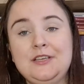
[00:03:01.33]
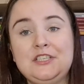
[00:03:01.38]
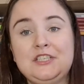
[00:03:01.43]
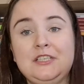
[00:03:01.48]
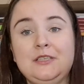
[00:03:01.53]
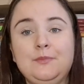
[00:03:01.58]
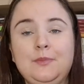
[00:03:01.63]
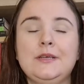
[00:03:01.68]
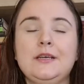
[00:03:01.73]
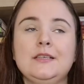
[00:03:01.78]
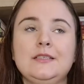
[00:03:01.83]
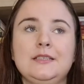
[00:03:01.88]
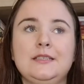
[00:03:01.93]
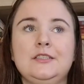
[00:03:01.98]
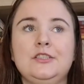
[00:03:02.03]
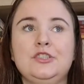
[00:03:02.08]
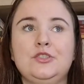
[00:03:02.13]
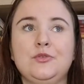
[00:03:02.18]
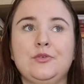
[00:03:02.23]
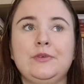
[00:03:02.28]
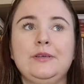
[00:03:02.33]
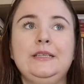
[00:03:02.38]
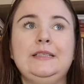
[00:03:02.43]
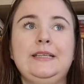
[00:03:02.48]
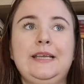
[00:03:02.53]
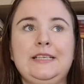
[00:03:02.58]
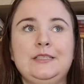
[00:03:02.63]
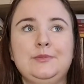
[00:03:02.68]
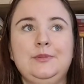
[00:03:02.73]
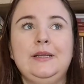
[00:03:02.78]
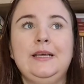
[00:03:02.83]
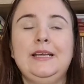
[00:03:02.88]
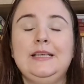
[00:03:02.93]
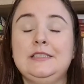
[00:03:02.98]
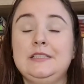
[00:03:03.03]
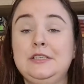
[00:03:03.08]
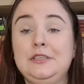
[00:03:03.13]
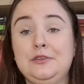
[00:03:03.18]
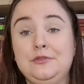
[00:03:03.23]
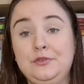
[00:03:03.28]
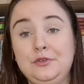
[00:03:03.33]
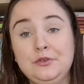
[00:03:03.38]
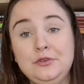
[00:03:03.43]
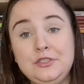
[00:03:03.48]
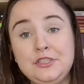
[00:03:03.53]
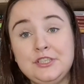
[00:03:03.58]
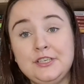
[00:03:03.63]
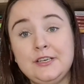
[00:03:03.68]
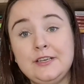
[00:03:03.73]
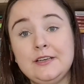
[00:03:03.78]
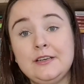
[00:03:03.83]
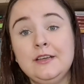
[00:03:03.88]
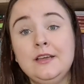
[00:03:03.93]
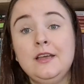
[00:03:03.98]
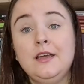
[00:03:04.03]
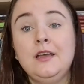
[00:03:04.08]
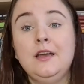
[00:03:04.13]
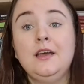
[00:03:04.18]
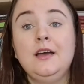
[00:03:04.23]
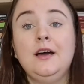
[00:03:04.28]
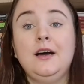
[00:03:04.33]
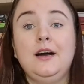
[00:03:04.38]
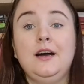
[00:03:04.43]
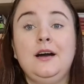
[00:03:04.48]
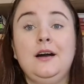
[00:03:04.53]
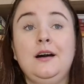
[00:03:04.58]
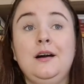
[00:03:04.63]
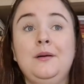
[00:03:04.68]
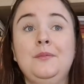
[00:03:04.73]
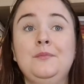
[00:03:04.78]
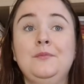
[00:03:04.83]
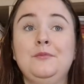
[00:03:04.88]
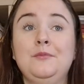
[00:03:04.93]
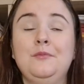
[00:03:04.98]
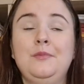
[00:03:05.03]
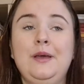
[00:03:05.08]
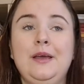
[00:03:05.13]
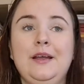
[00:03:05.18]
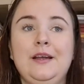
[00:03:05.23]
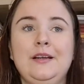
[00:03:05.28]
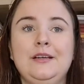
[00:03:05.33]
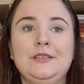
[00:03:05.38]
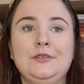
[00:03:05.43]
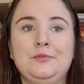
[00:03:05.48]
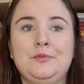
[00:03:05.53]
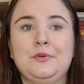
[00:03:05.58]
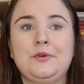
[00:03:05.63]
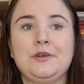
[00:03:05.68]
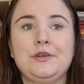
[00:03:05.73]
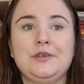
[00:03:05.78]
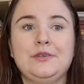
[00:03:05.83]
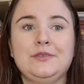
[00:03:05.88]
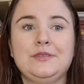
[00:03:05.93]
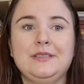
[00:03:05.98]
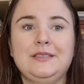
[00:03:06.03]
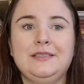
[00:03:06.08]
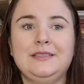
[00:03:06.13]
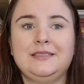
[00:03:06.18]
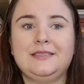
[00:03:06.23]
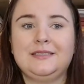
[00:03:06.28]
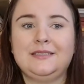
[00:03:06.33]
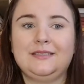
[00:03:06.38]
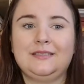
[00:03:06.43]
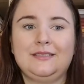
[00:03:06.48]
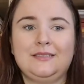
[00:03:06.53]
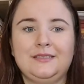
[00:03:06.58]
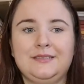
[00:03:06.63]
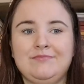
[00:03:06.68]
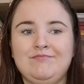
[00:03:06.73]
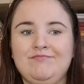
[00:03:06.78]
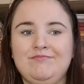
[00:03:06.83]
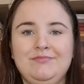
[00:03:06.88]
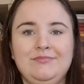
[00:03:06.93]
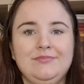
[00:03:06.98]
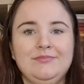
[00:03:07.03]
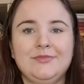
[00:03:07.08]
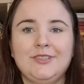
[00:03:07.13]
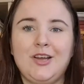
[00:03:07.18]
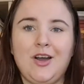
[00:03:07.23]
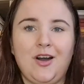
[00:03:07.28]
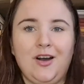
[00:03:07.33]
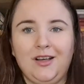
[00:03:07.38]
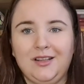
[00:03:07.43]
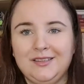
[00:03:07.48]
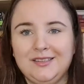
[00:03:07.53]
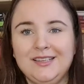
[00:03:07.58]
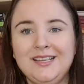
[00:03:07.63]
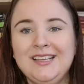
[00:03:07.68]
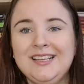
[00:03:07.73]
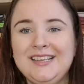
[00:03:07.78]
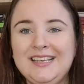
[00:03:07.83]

fiction is because its story takes place in the future, um, where the world is gone,